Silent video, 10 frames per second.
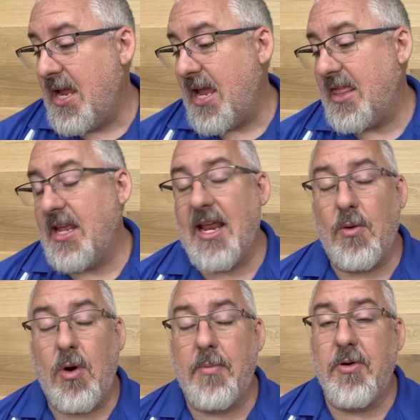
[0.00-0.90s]
And then
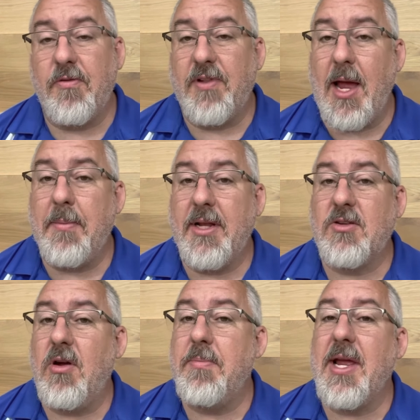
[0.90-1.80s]
that waterproof laminate is
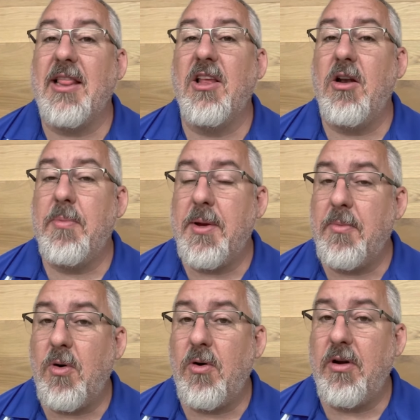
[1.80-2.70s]
going to be a little bit
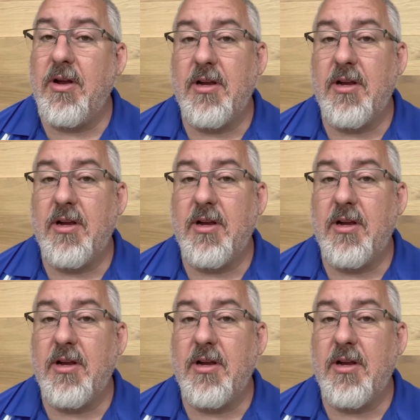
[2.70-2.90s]
more,